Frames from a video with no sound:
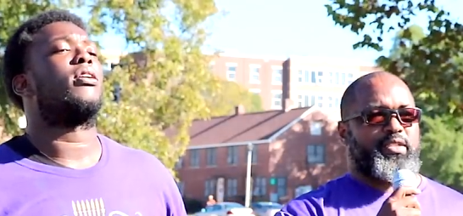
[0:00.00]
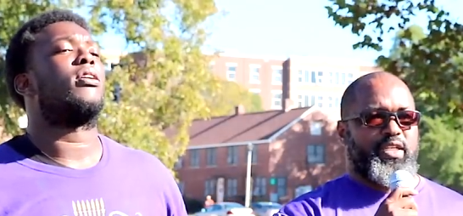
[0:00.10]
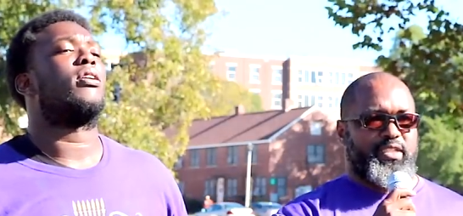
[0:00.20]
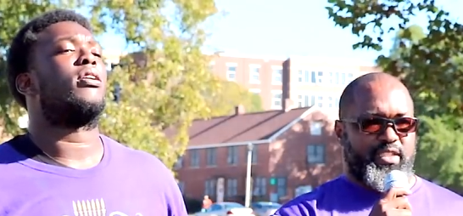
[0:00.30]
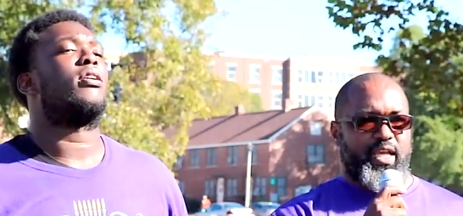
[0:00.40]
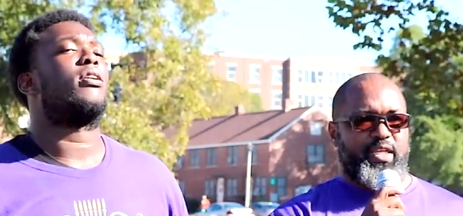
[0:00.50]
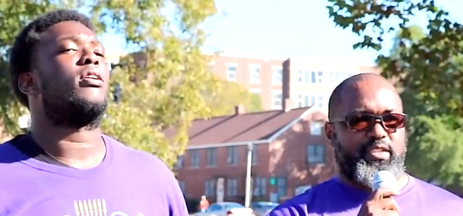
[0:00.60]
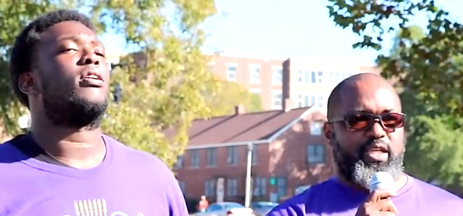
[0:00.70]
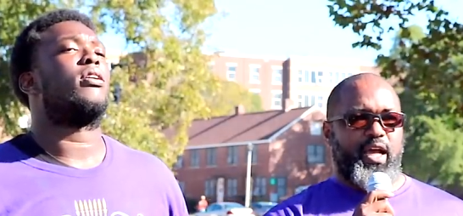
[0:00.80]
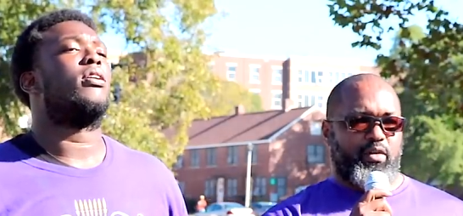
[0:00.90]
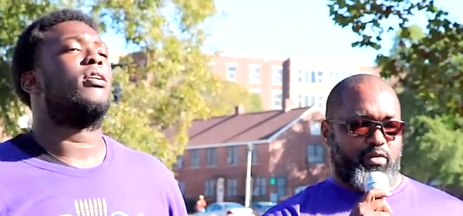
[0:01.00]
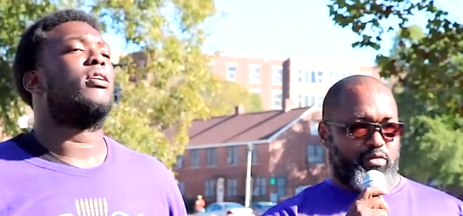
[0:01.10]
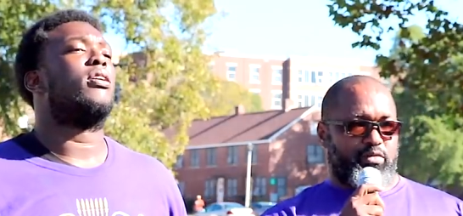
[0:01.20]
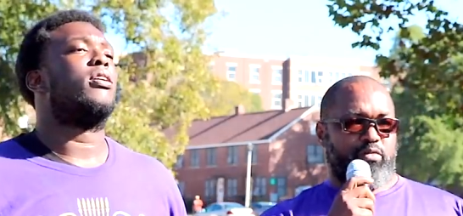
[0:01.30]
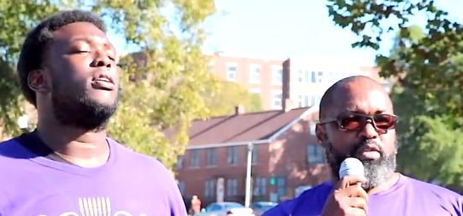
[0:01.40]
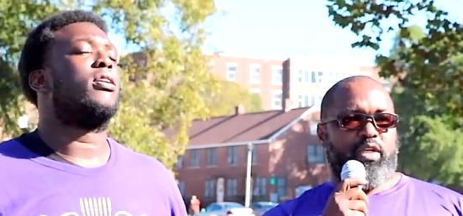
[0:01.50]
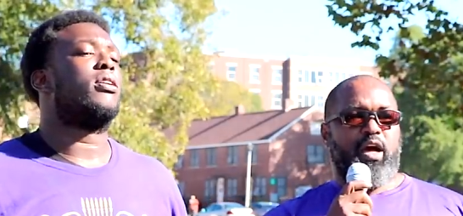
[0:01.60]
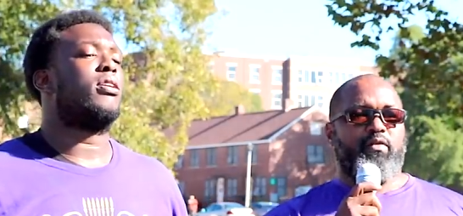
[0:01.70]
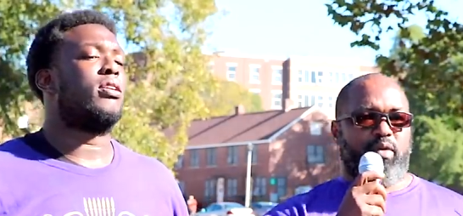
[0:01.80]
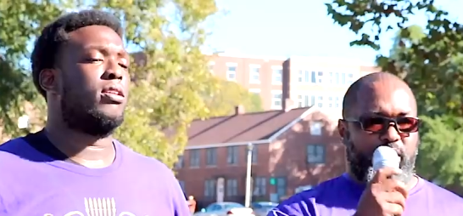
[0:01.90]
Speaker 1: days. Six days. Count.
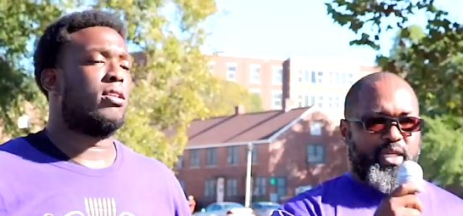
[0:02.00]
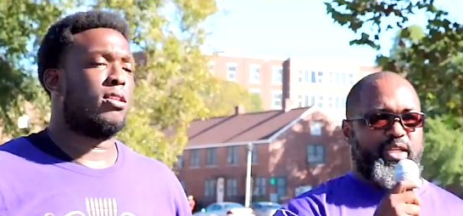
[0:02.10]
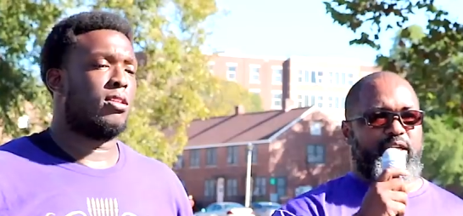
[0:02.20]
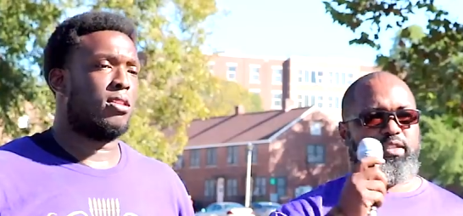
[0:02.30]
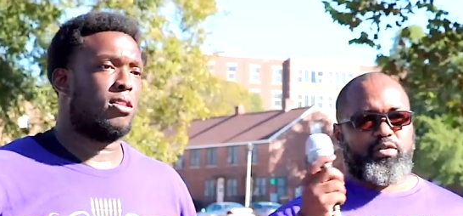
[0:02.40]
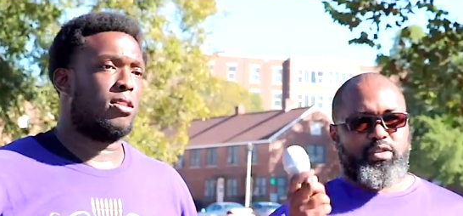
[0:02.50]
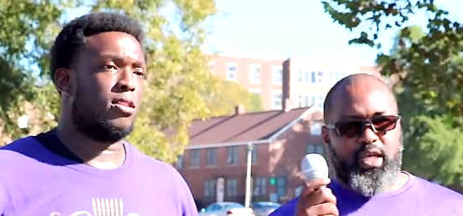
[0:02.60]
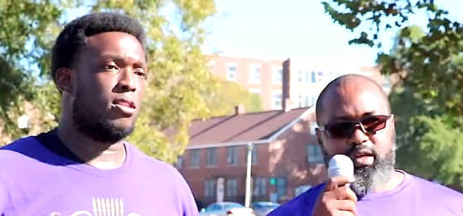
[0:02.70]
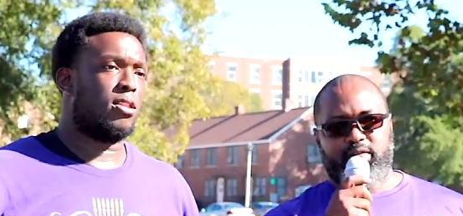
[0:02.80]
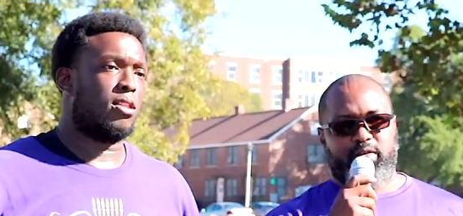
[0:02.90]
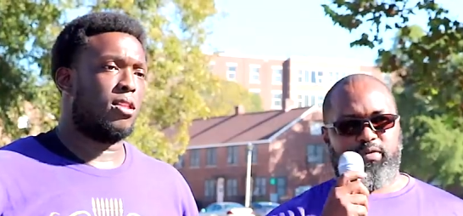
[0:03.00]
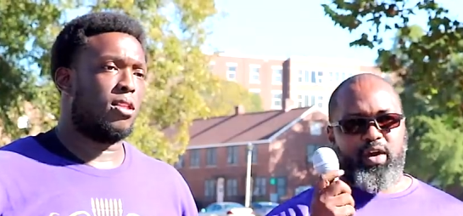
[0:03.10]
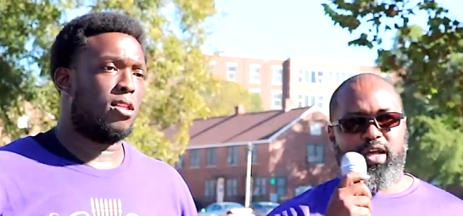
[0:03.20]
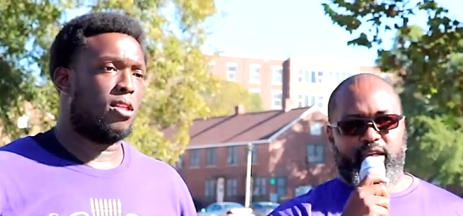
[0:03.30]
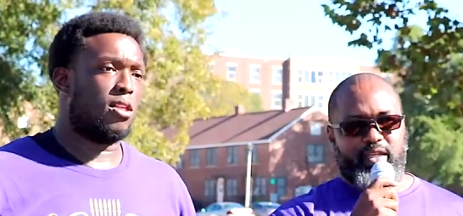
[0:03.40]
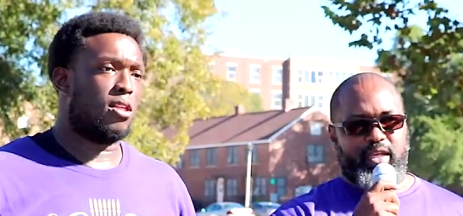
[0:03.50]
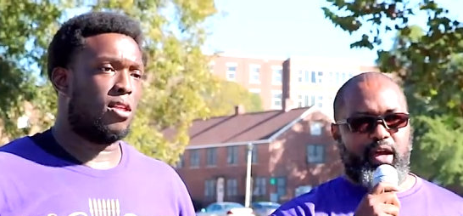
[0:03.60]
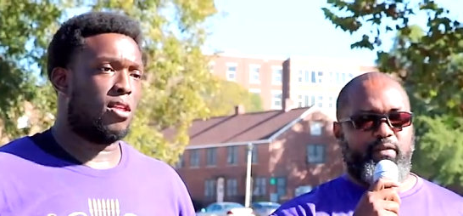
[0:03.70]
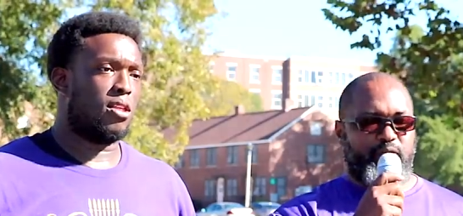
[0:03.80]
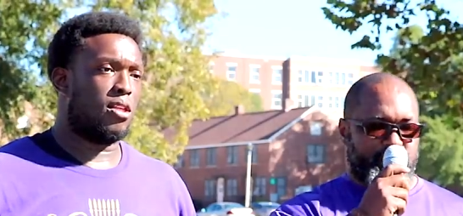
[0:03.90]
Count from Monday to Saturday to Friday.
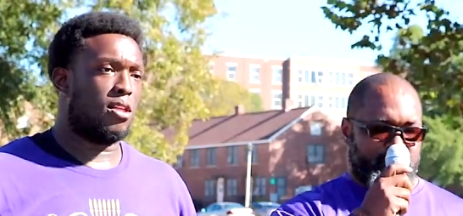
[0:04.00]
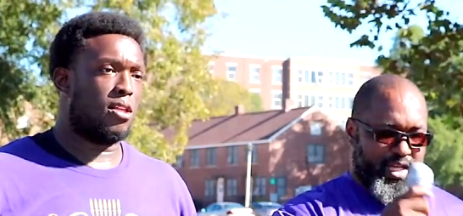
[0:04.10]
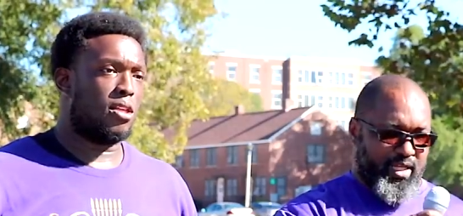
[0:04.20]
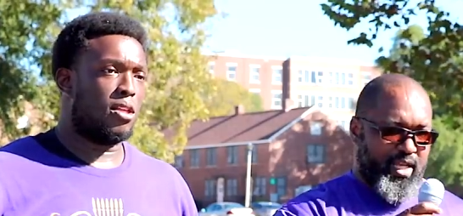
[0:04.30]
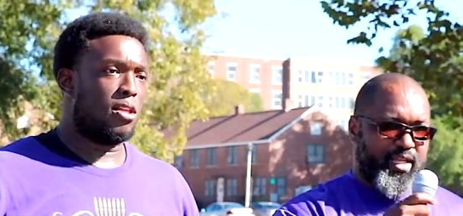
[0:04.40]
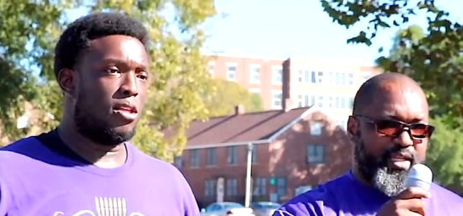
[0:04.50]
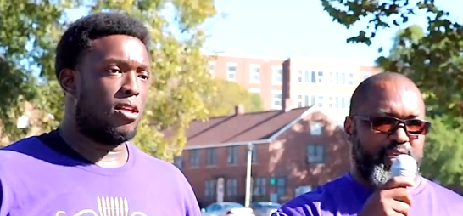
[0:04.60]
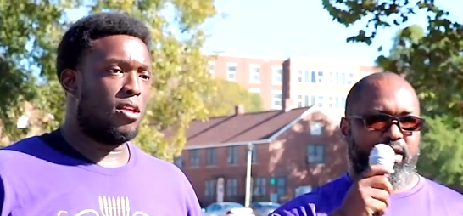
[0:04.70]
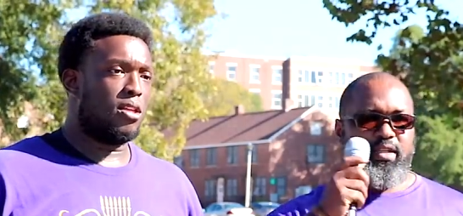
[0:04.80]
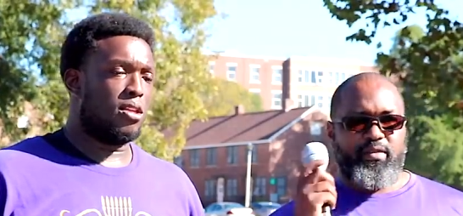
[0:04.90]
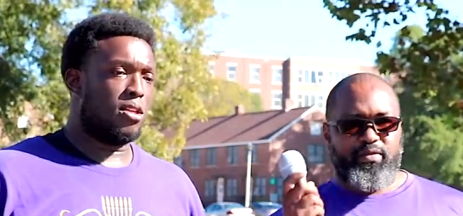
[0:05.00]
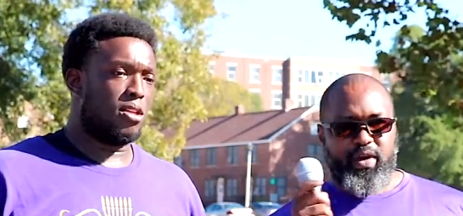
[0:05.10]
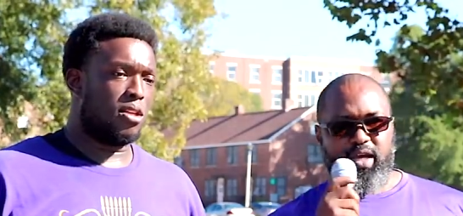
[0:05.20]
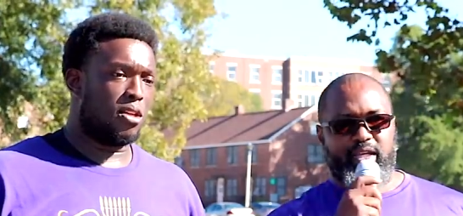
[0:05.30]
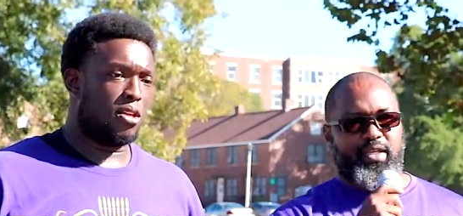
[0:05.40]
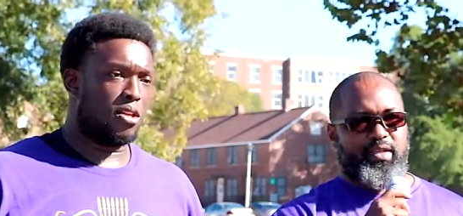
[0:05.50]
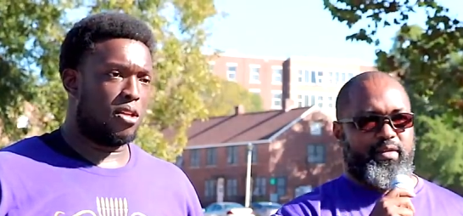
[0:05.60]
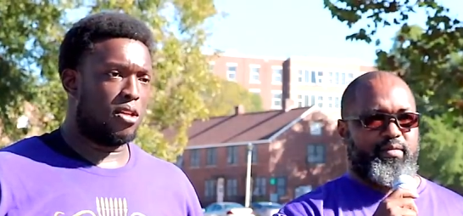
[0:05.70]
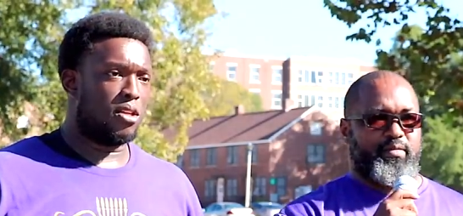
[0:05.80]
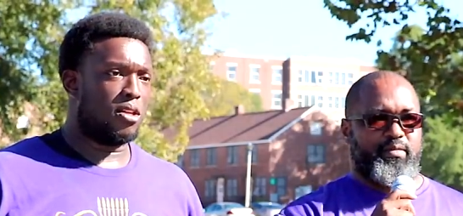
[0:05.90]
Count from Sunday to Friday.
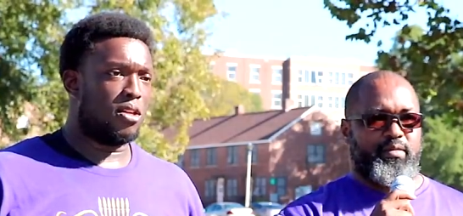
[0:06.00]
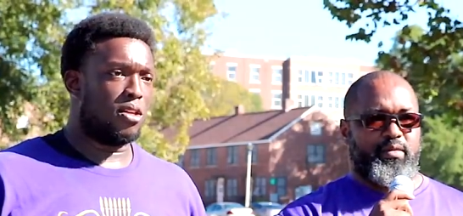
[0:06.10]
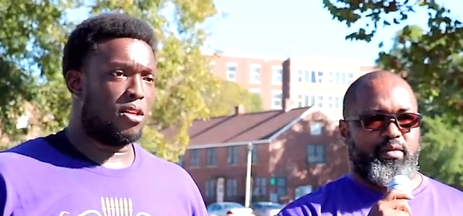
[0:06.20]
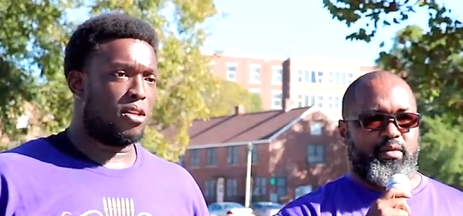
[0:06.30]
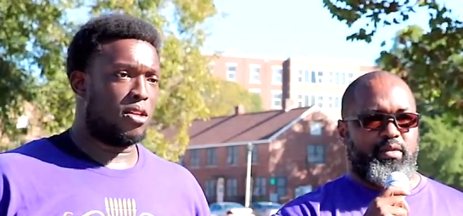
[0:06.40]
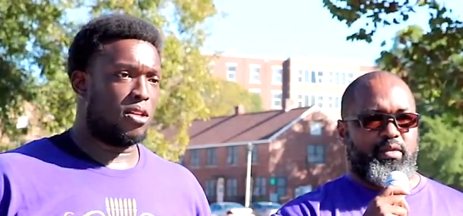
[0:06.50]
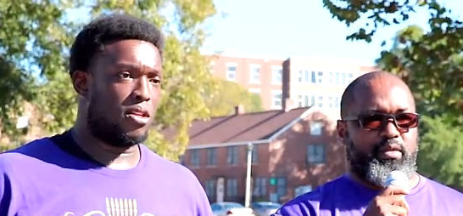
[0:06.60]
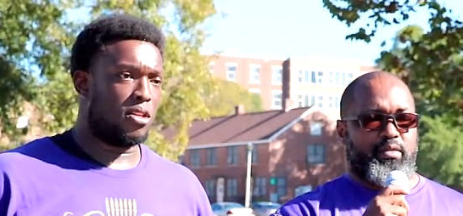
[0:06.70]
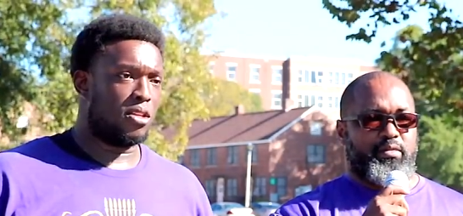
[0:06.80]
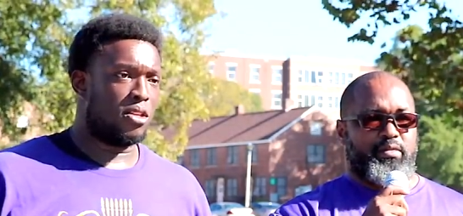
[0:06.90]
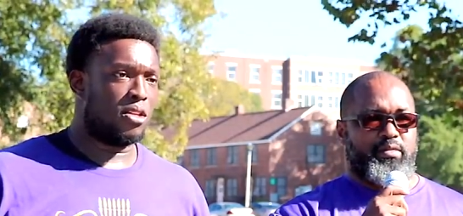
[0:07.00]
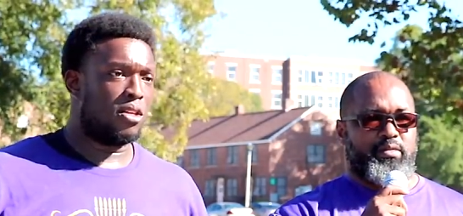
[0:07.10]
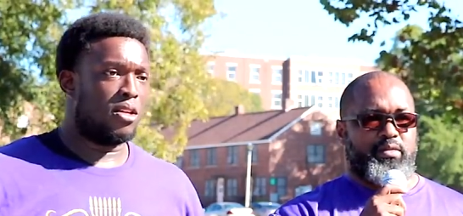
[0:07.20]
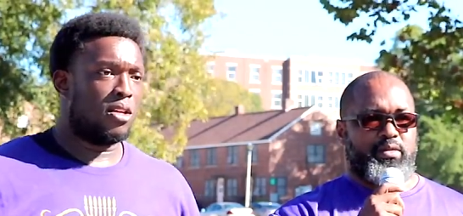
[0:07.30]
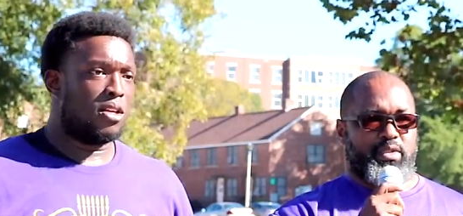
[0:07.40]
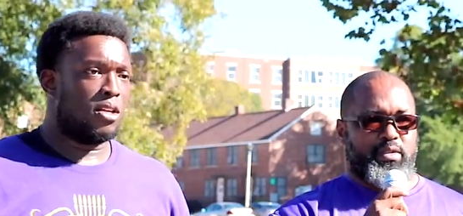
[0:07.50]
That's no. Monday to